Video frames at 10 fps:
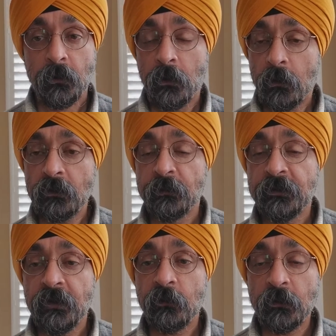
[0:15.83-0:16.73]
all the
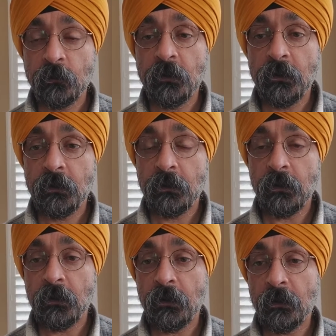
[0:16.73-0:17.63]
material which
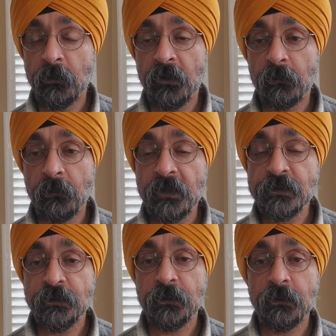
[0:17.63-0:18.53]
I'm gonna
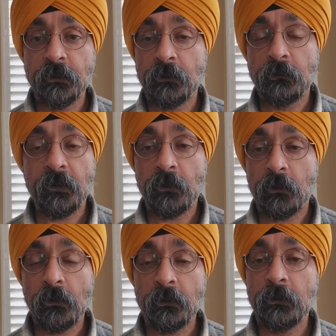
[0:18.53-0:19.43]
mention, they're
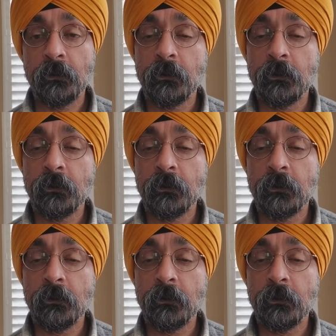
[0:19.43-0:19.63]
all